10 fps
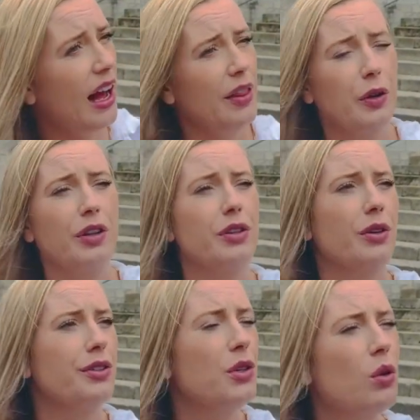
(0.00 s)
there are
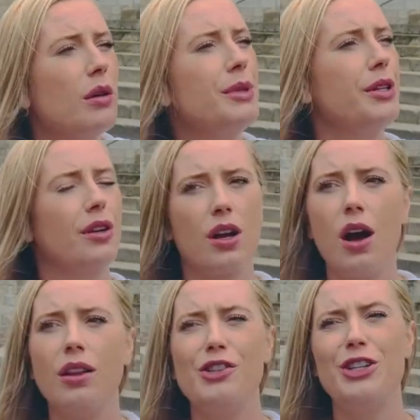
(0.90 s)
dorms, there are
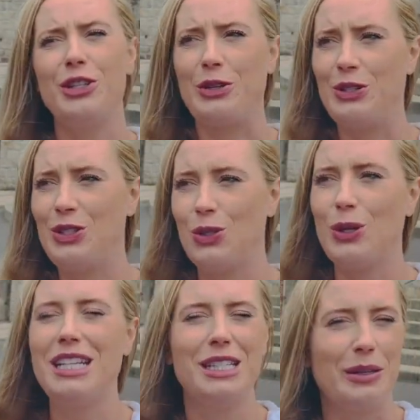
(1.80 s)
colleges, there are
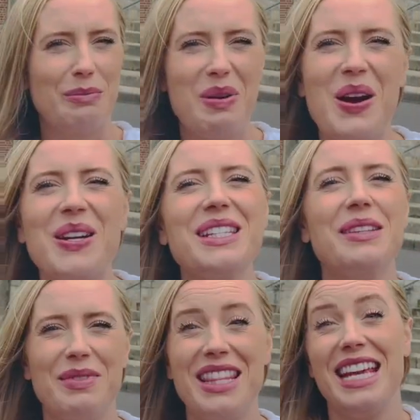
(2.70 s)
streets, there are parks,
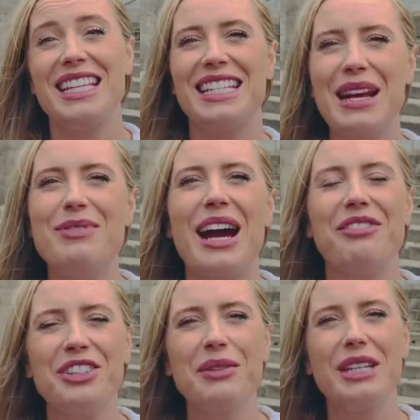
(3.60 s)
things named
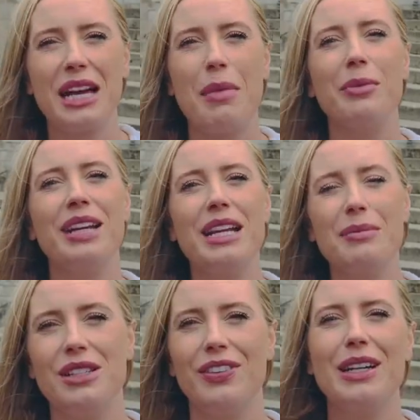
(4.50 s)
after him to commemorate him.
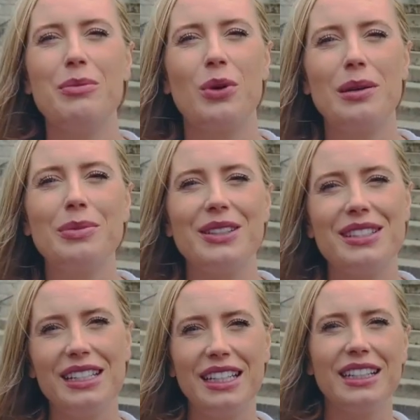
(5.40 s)
very important
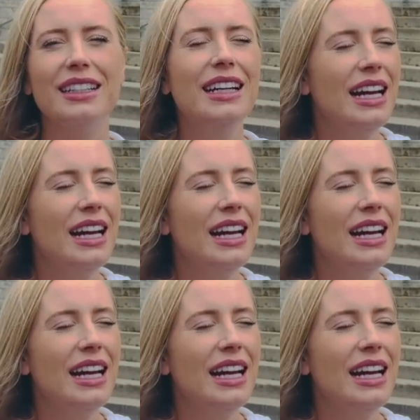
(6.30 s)
person here.